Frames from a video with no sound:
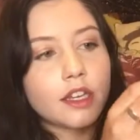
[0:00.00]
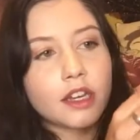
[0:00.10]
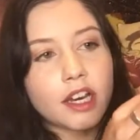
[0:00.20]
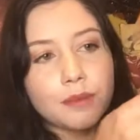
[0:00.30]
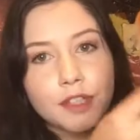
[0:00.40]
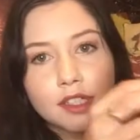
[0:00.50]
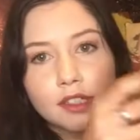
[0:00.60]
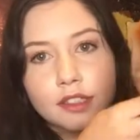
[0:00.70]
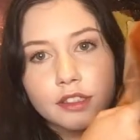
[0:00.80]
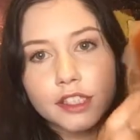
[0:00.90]
Um, this
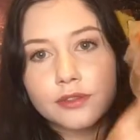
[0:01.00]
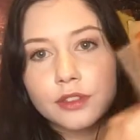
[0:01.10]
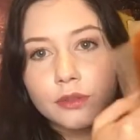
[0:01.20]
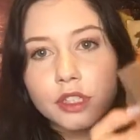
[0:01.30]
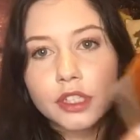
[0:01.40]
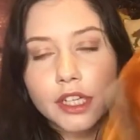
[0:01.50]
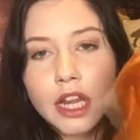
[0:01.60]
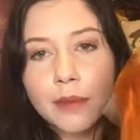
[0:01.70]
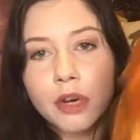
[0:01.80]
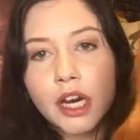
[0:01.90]
is a lace front one and
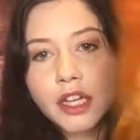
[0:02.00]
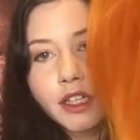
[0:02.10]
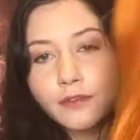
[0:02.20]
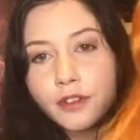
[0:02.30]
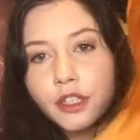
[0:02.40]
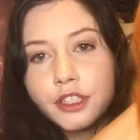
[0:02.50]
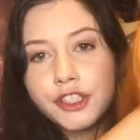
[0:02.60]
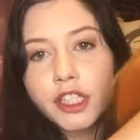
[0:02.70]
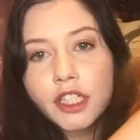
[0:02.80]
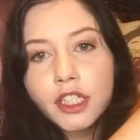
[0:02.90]
I bought it for
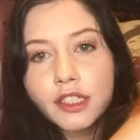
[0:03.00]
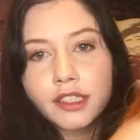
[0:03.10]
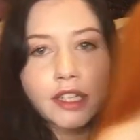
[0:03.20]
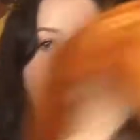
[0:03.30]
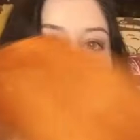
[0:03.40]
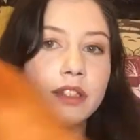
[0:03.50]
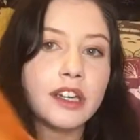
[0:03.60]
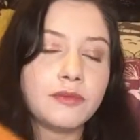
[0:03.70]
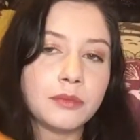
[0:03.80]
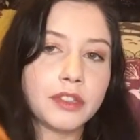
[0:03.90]
Ginny because I
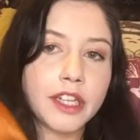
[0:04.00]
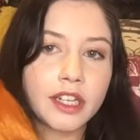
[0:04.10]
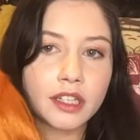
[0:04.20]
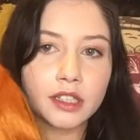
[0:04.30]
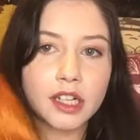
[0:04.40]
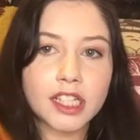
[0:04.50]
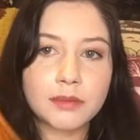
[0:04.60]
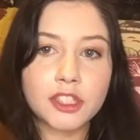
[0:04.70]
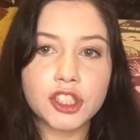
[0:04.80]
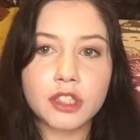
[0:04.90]
have been planning on
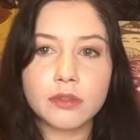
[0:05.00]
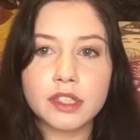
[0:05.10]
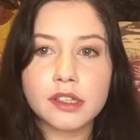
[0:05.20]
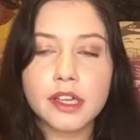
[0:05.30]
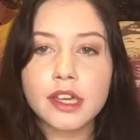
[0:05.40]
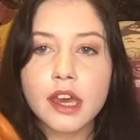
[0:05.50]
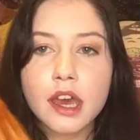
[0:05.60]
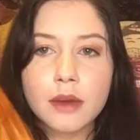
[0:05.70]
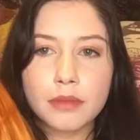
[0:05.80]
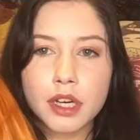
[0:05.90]
cosplaying Ginny Weasley,
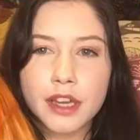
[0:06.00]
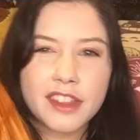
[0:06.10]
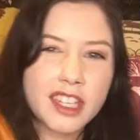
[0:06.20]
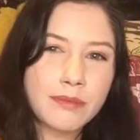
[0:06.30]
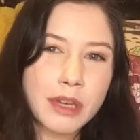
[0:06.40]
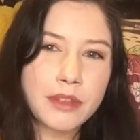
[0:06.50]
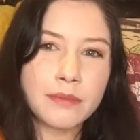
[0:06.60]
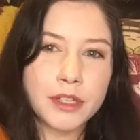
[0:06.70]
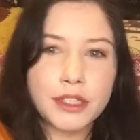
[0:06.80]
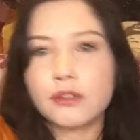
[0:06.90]
but I think it might be a
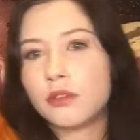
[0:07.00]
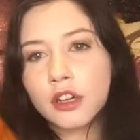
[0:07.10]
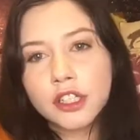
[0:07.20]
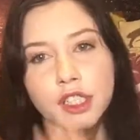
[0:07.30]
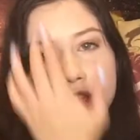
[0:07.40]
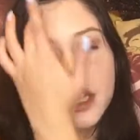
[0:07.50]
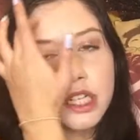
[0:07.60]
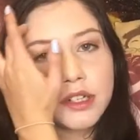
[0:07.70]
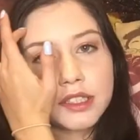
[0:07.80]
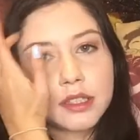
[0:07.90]
bit too orange. I think I
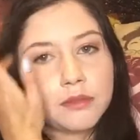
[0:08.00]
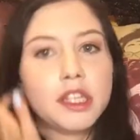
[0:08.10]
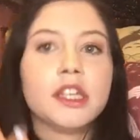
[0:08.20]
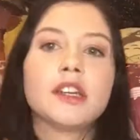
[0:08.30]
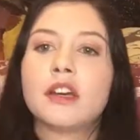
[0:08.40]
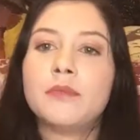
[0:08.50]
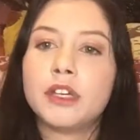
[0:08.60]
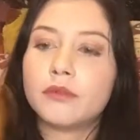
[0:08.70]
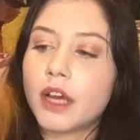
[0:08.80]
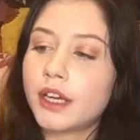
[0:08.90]
want something a
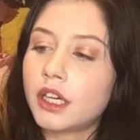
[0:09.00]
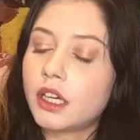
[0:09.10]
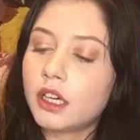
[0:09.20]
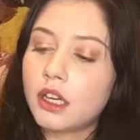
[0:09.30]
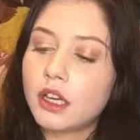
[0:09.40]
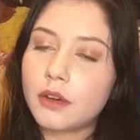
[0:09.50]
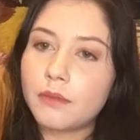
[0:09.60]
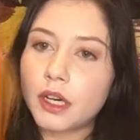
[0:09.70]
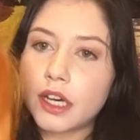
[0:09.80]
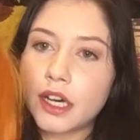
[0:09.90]
bit redder,
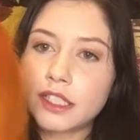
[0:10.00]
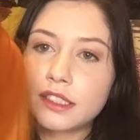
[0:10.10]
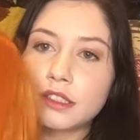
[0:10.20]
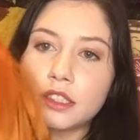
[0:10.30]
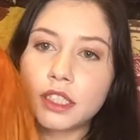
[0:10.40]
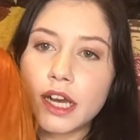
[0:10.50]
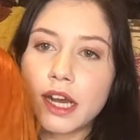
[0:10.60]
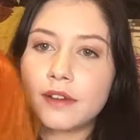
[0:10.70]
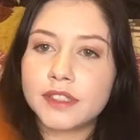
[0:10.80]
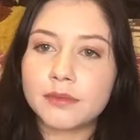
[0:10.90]
but I still
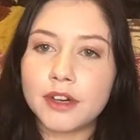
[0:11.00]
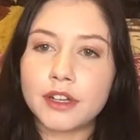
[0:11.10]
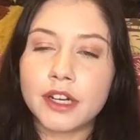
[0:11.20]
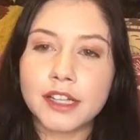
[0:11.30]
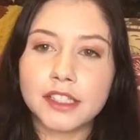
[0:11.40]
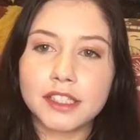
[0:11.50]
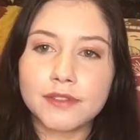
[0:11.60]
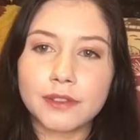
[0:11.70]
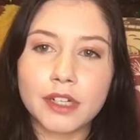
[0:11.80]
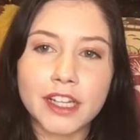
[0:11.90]
have some other ideas
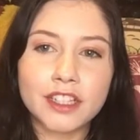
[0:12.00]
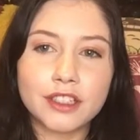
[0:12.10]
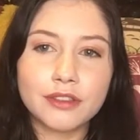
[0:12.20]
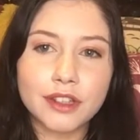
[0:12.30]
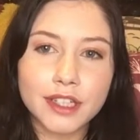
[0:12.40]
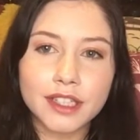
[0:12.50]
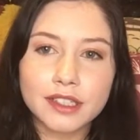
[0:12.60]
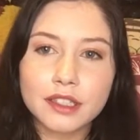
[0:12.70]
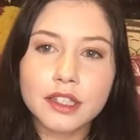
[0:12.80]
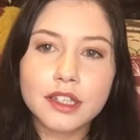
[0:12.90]
for what I can do with
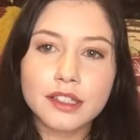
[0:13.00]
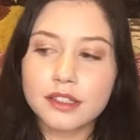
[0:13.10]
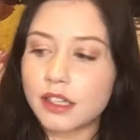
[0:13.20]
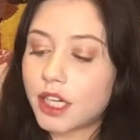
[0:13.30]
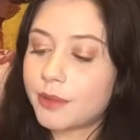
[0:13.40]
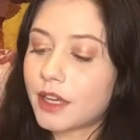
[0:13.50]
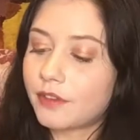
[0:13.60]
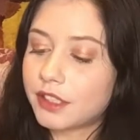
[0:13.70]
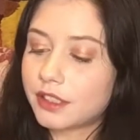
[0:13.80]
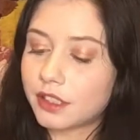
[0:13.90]
this. So I'm
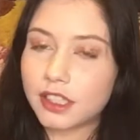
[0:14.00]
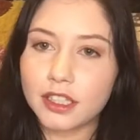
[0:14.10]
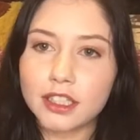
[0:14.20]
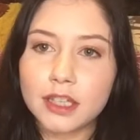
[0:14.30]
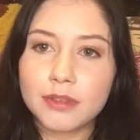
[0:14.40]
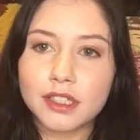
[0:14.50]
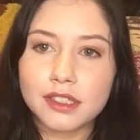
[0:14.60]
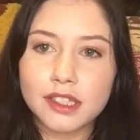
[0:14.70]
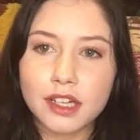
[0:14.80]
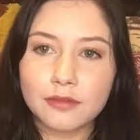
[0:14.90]
definitely still gonna like keep it and
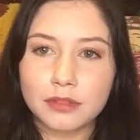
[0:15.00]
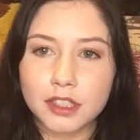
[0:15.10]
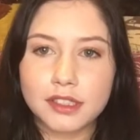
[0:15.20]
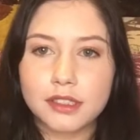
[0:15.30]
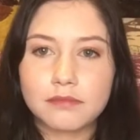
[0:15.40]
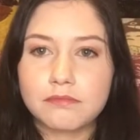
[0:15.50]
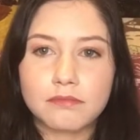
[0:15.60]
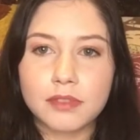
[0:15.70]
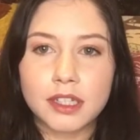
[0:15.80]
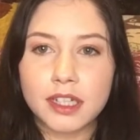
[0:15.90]
stuff. Plus
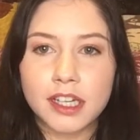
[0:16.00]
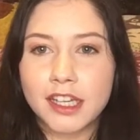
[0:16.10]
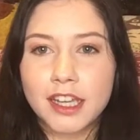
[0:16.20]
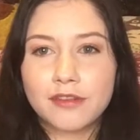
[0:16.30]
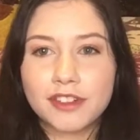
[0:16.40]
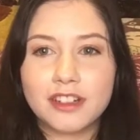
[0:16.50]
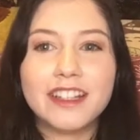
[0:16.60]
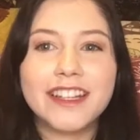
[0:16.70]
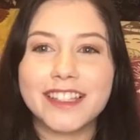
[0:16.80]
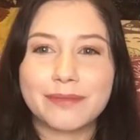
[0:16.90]
uh, I can't return
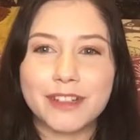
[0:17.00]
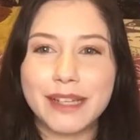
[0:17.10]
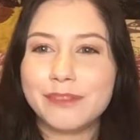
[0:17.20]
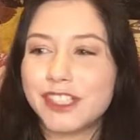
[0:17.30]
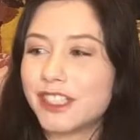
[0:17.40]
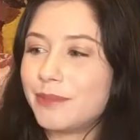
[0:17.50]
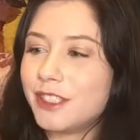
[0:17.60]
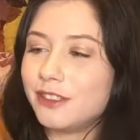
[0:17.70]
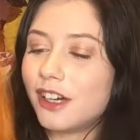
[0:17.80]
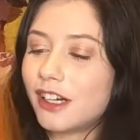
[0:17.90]
it at this point. I'm sure it's been
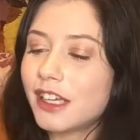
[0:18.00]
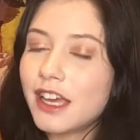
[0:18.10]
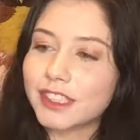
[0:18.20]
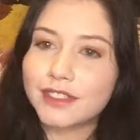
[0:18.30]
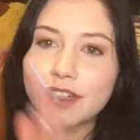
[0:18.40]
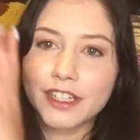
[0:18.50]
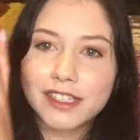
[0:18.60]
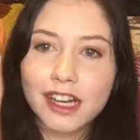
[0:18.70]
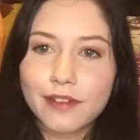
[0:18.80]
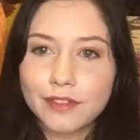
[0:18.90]
too long. It's very
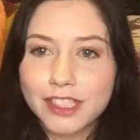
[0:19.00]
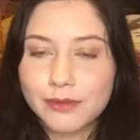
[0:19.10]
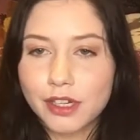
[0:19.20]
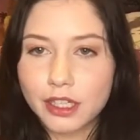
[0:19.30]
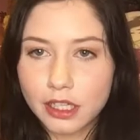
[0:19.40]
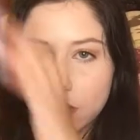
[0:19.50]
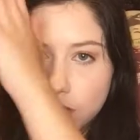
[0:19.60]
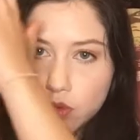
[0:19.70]
soft. Just wanna like...